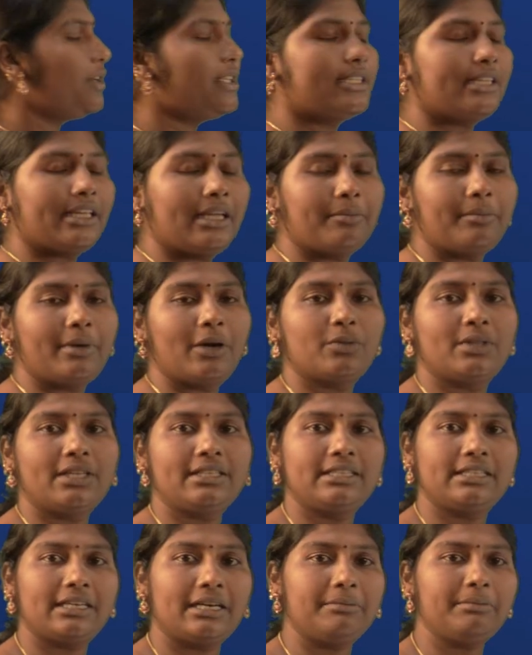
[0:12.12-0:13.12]
to see about the
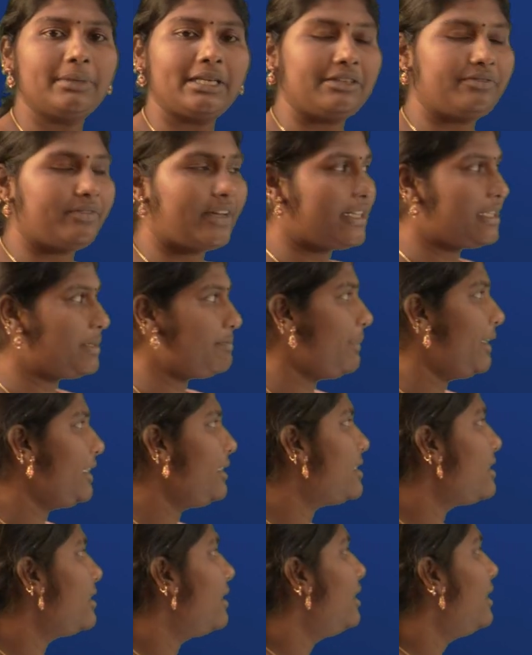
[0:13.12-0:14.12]
term
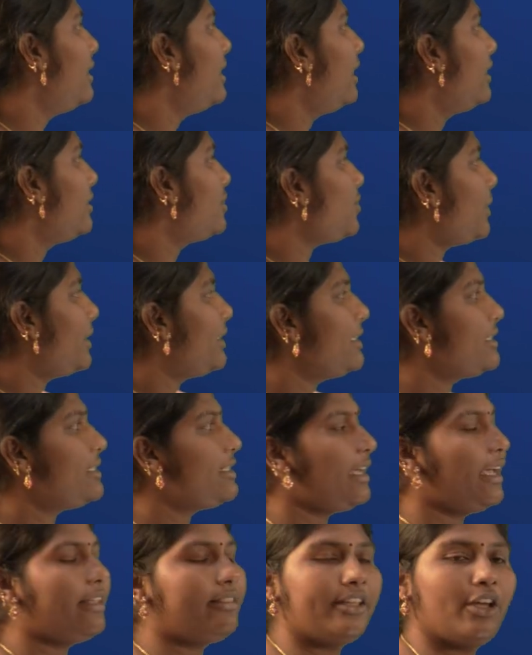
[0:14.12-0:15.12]
investment, to
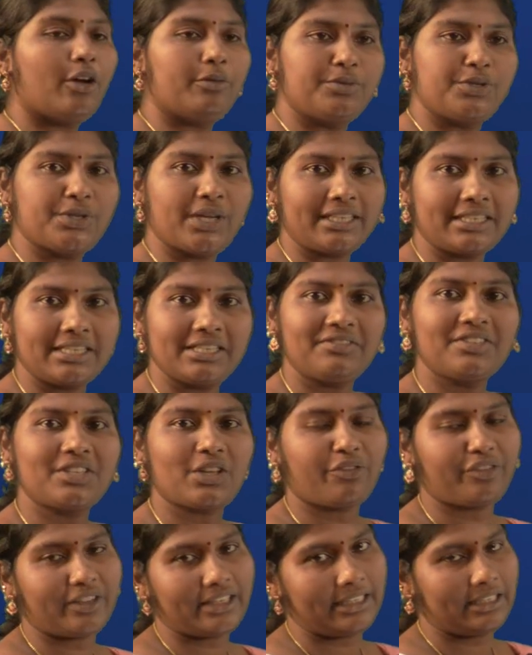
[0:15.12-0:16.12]
understand the objectives
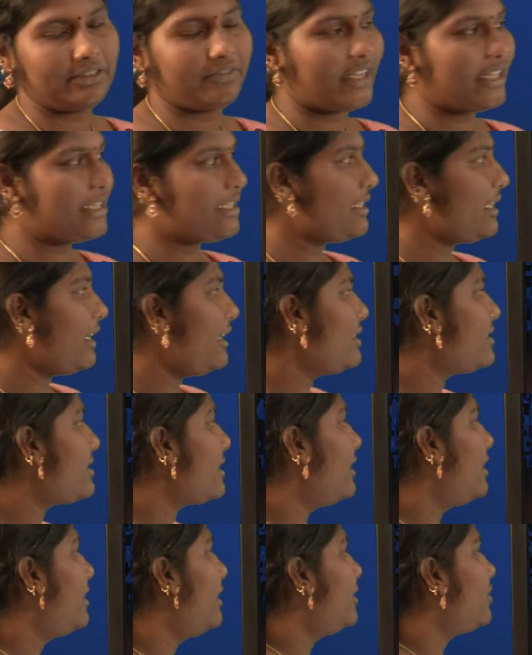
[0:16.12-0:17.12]
of an investor,
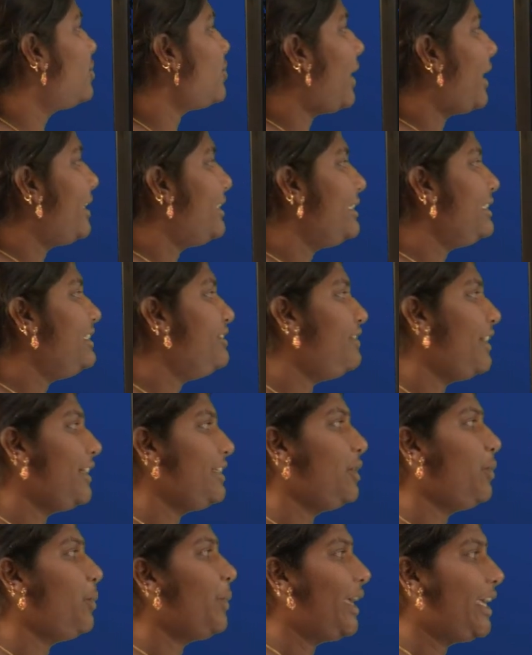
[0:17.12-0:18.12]
to identify
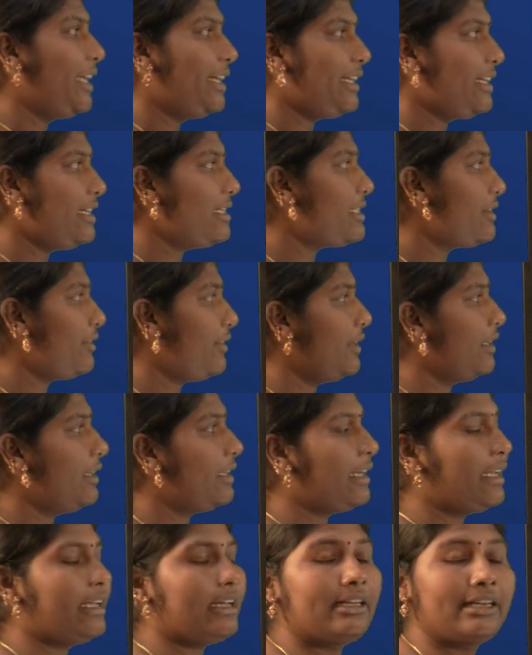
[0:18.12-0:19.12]
the various
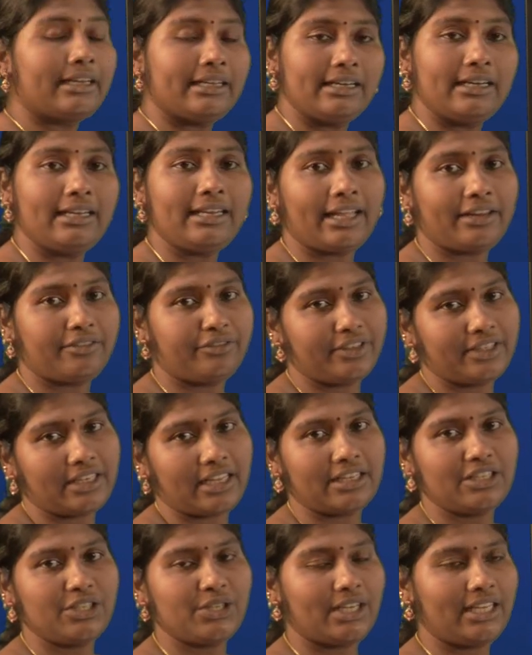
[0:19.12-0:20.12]
real and
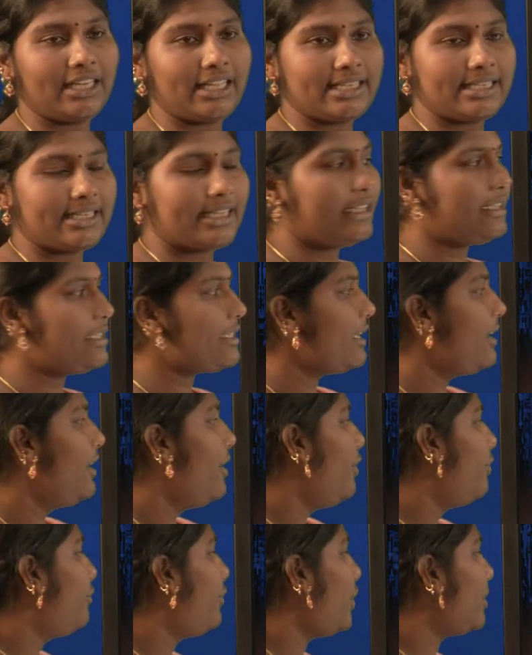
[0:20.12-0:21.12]
financial assets
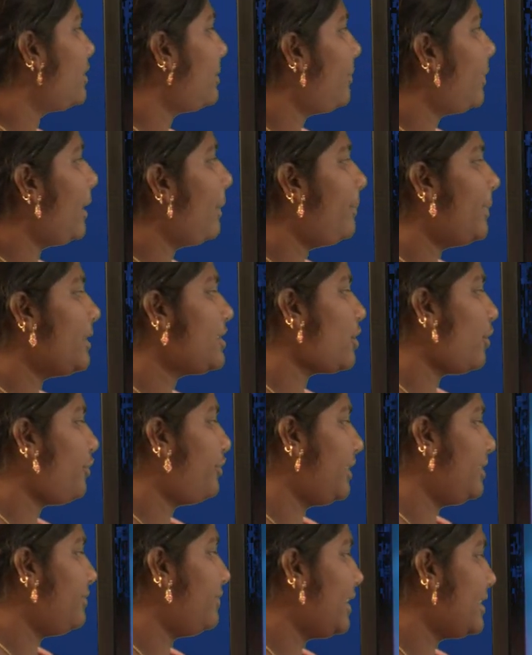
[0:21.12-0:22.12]
for the purpose
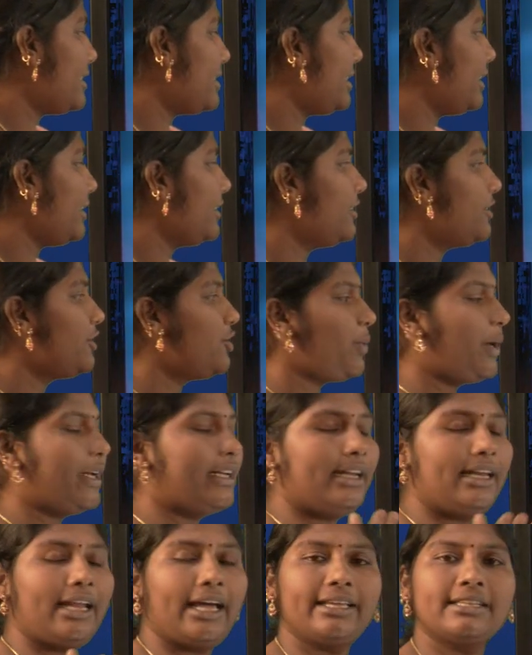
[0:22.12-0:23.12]
of investing, to
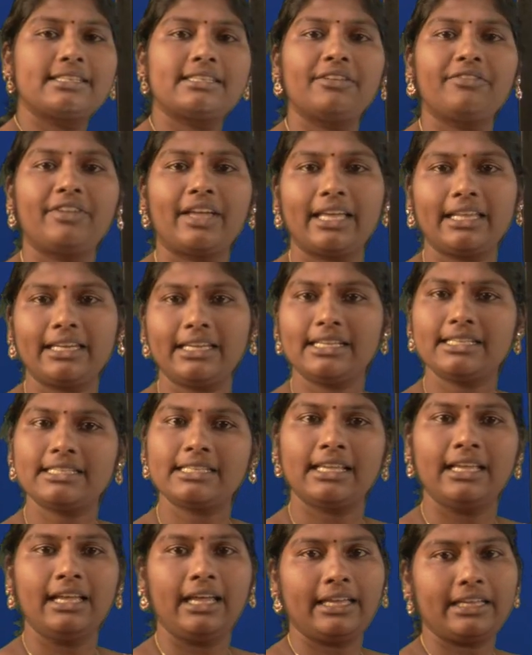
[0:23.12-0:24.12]
analyze the
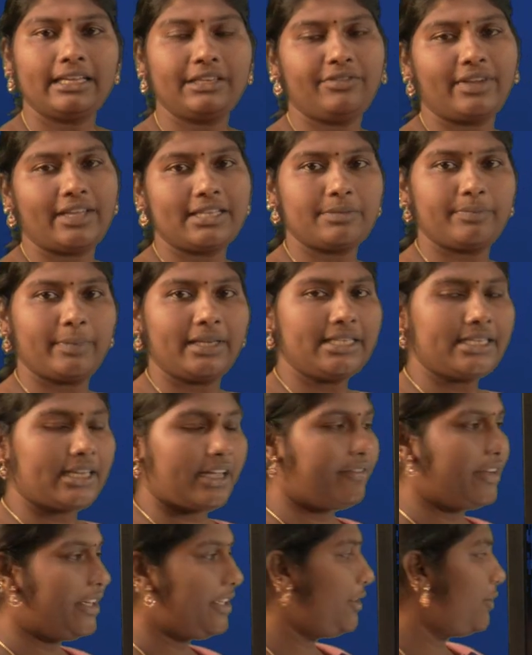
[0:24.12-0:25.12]
various investment
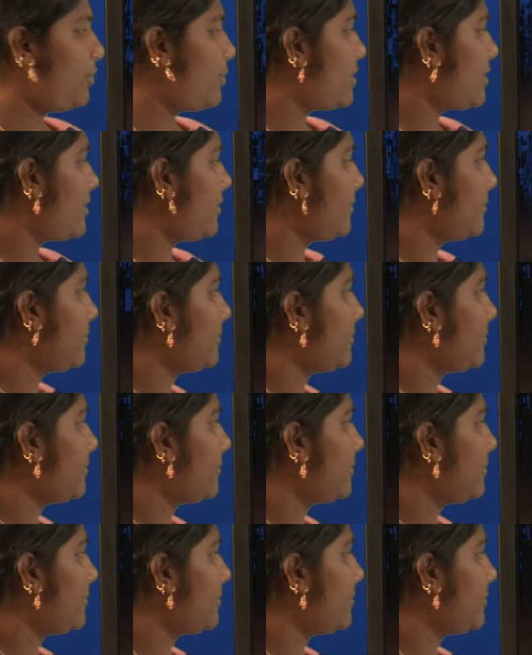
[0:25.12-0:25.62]
avenues.